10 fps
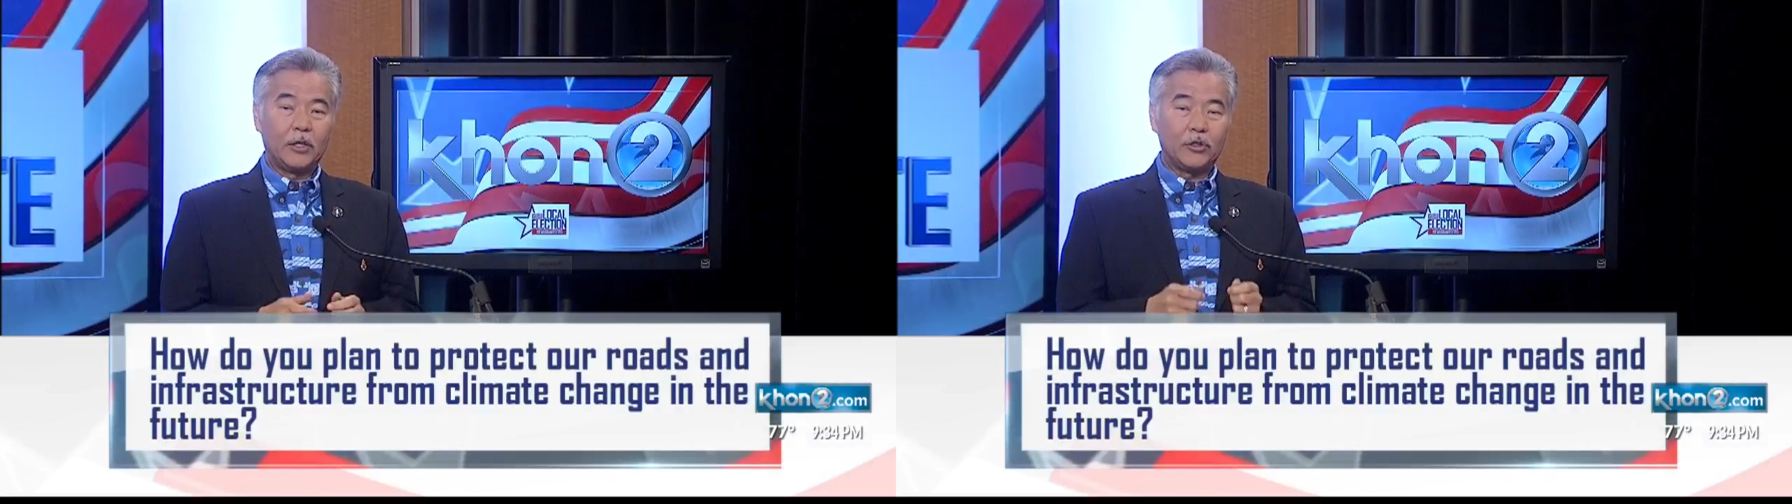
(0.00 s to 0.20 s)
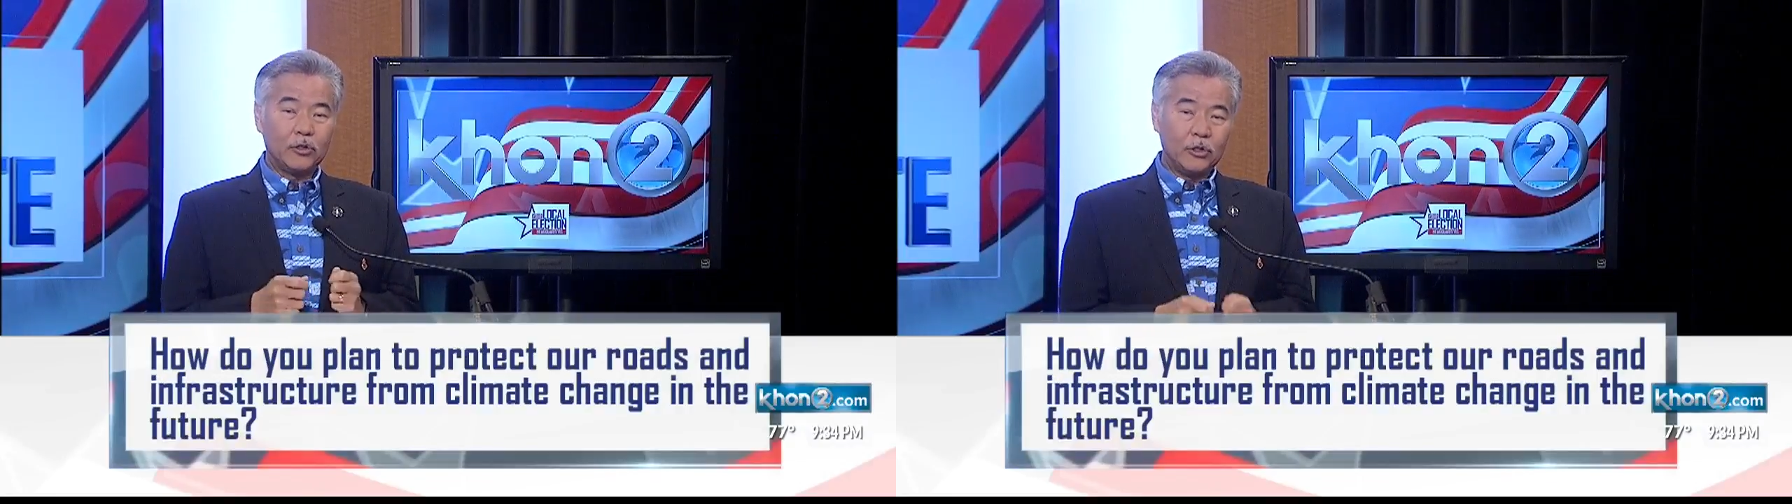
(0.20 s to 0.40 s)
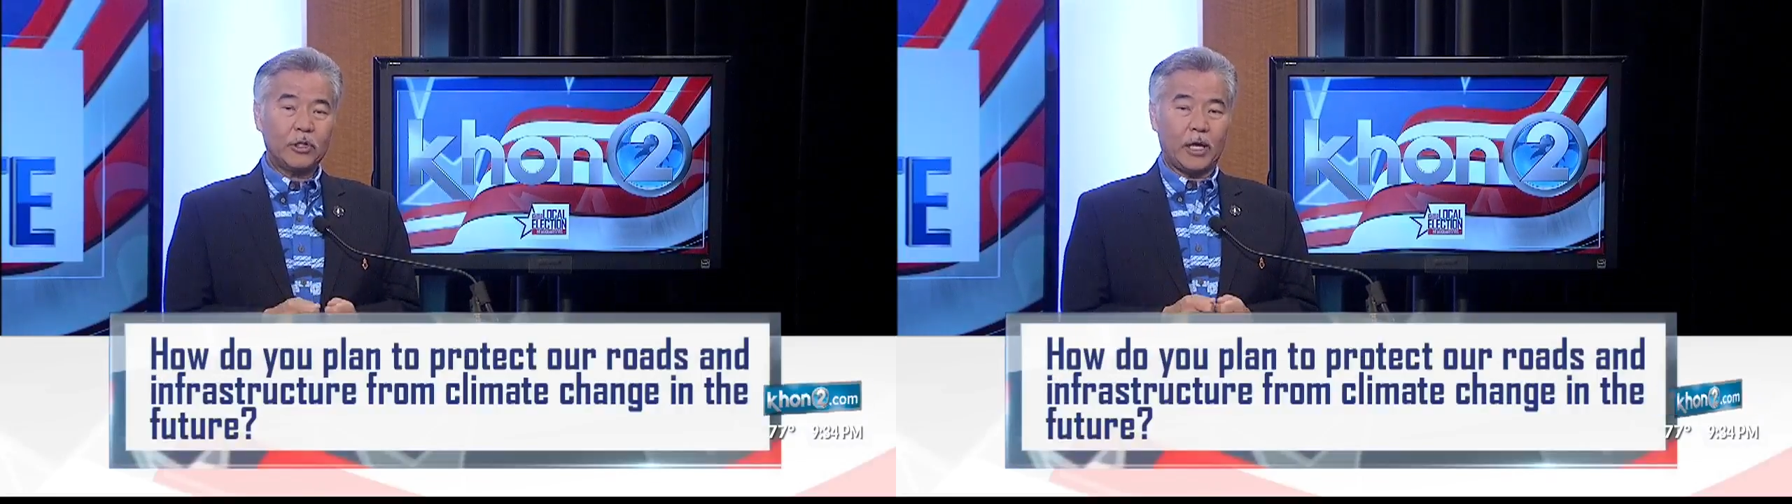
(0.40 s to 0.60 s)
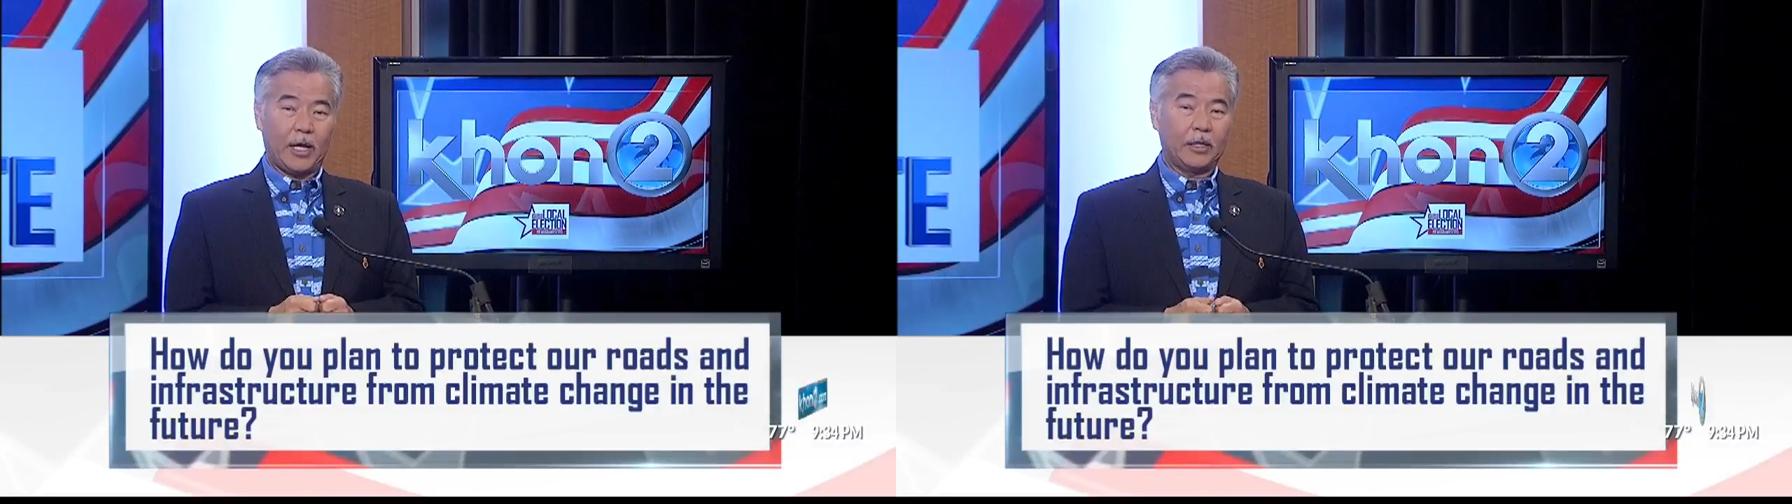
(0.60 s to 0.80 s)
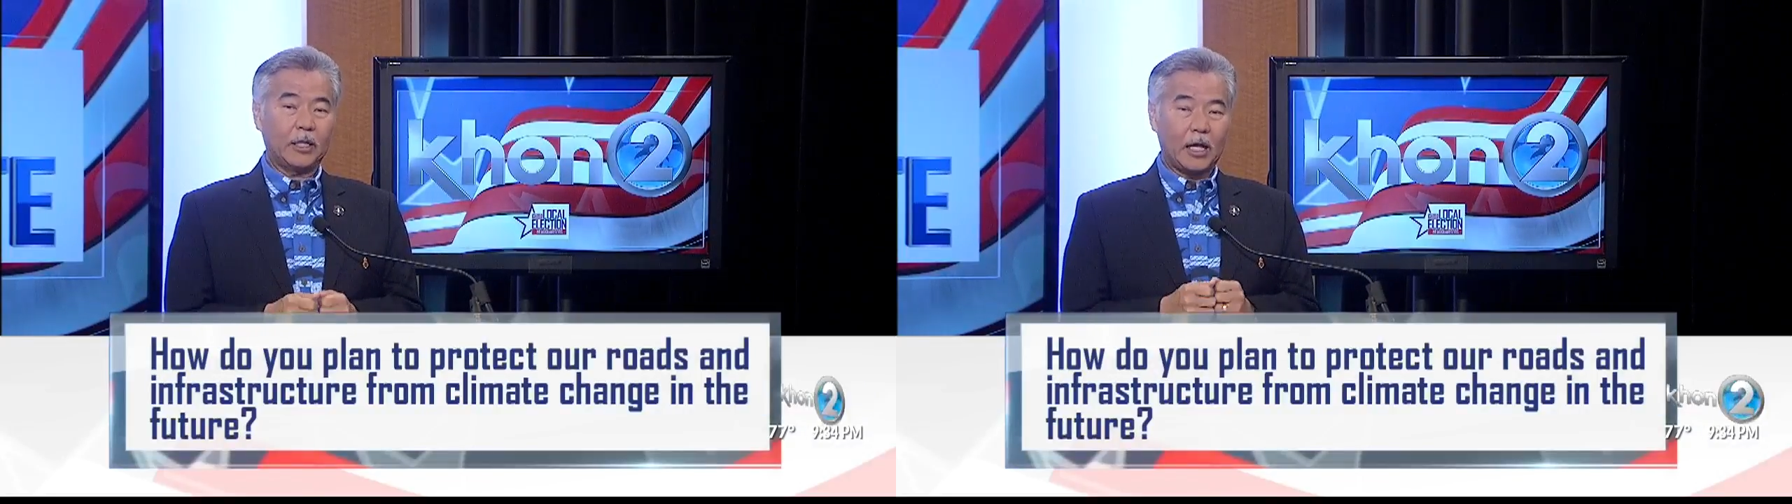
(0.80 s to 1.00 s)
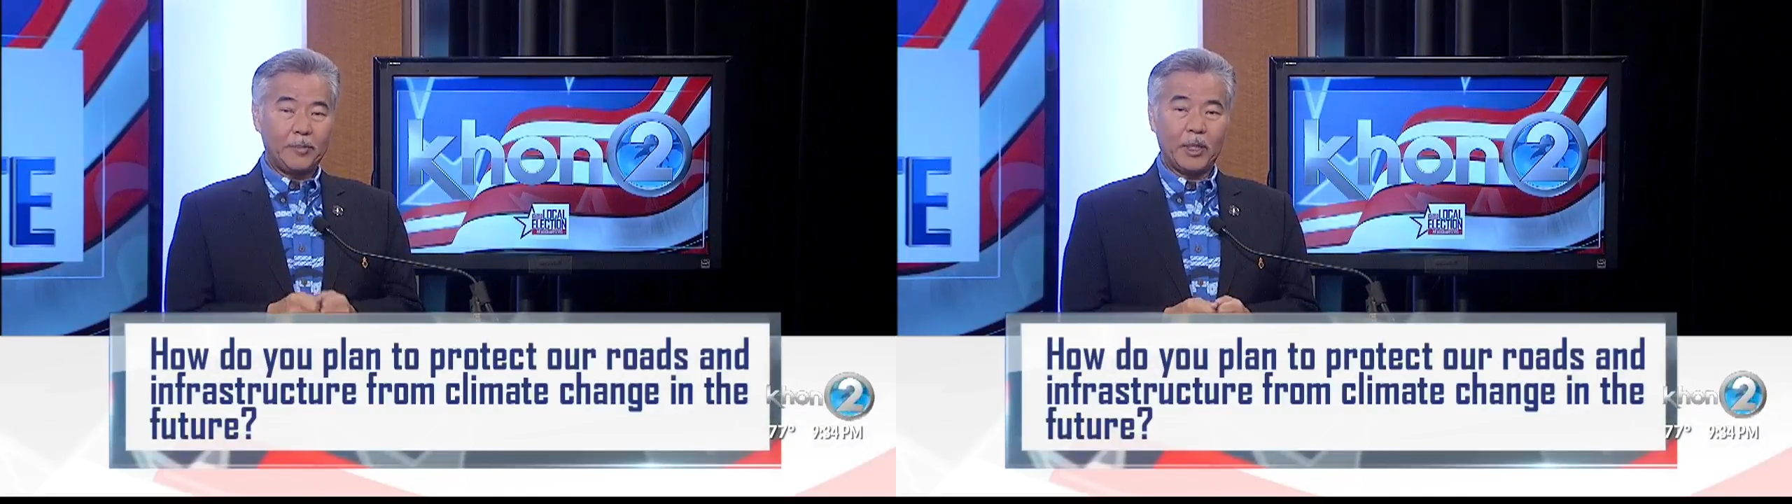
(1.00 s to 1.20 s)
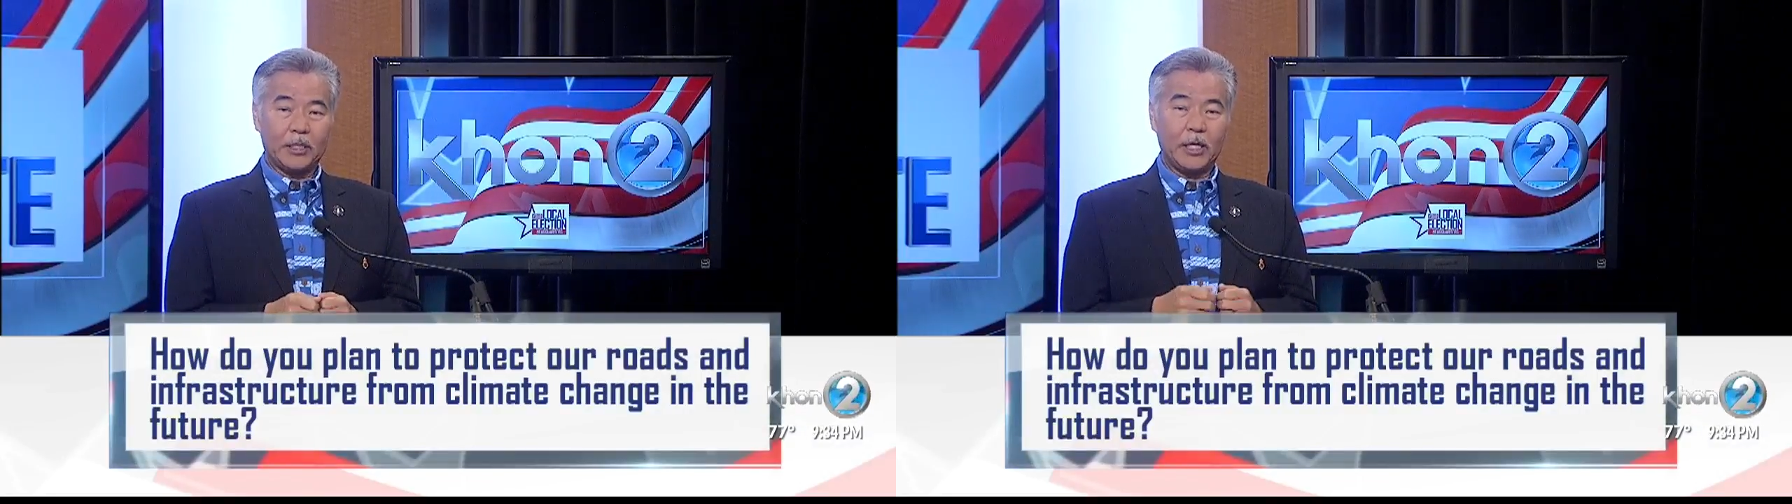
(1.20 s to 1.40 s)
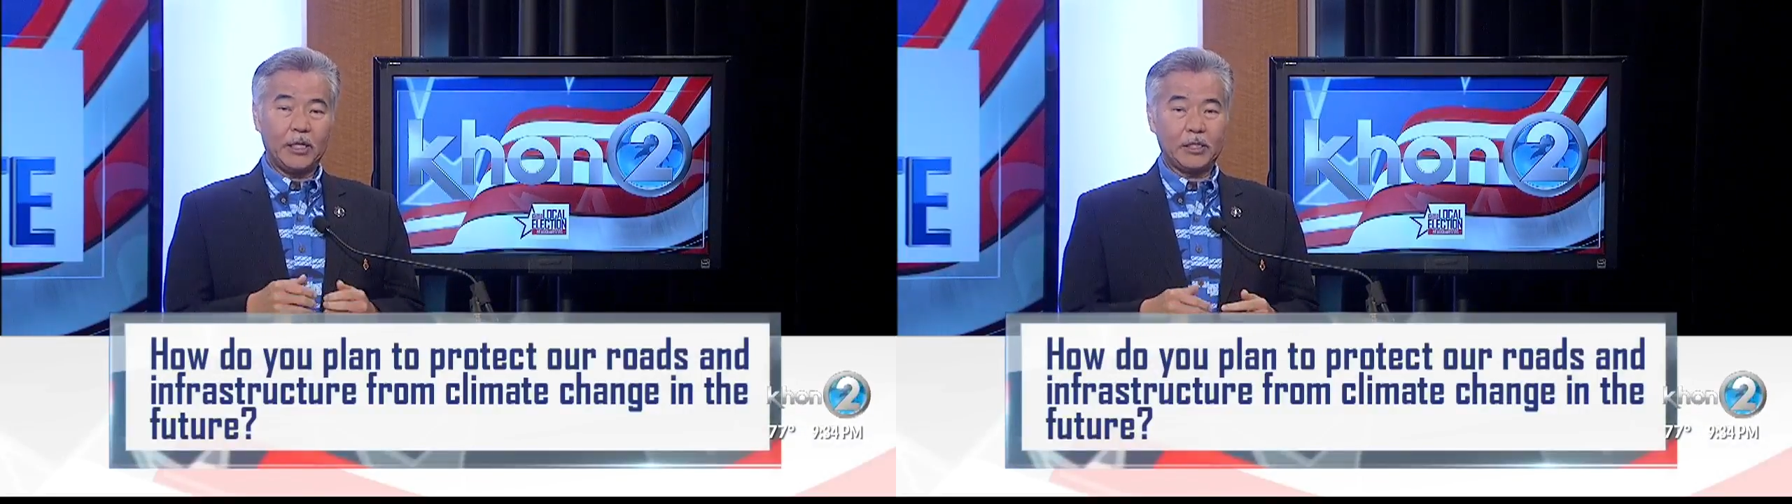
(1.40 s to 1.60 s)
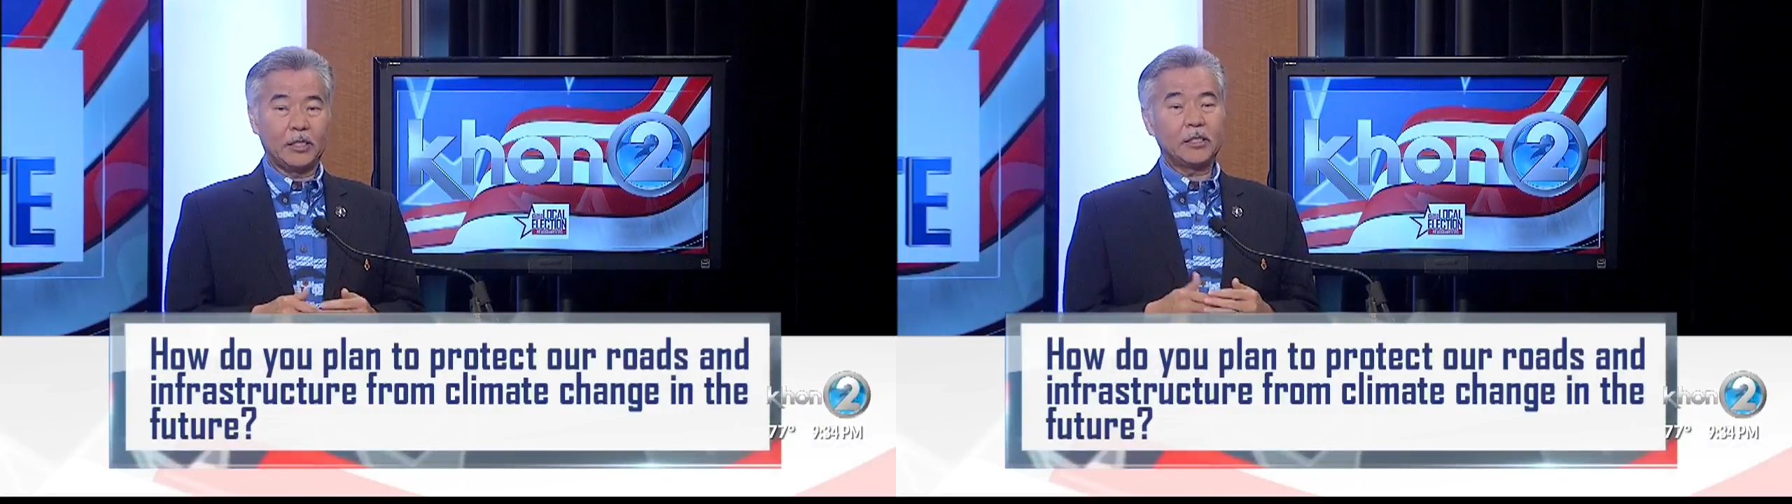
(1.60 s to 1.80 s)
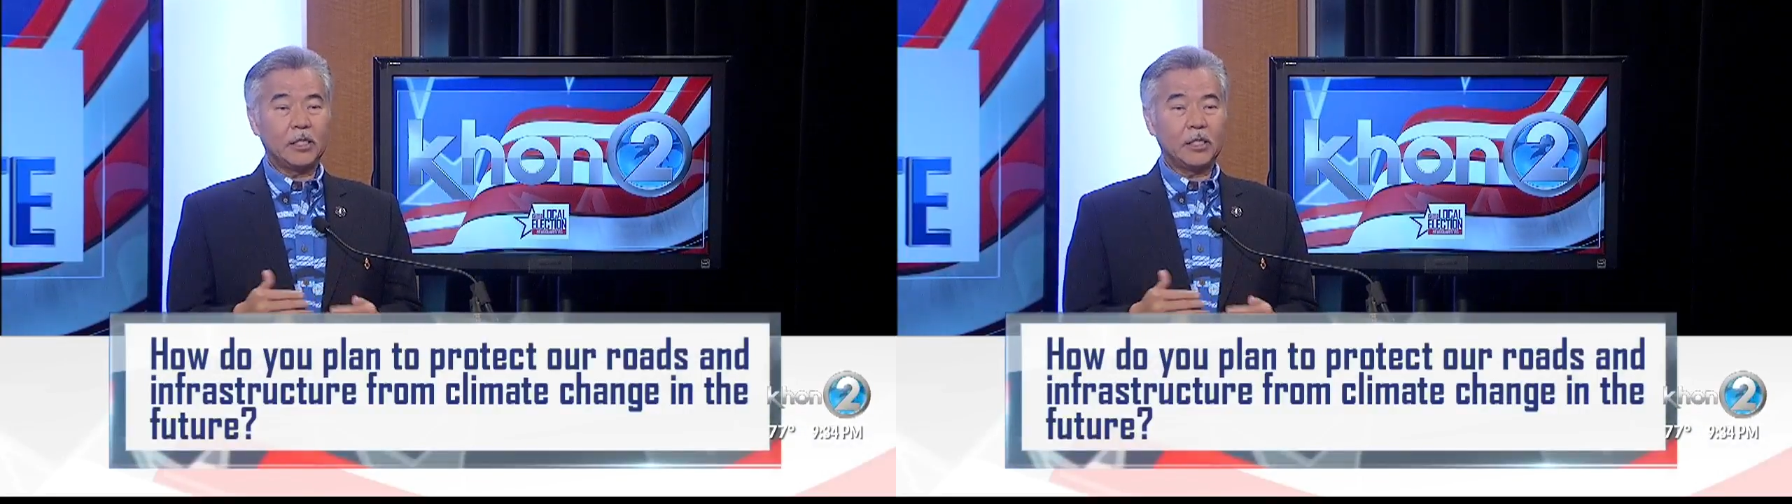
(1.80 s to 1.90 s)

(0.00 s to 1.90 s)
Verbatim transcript: to look at climate change and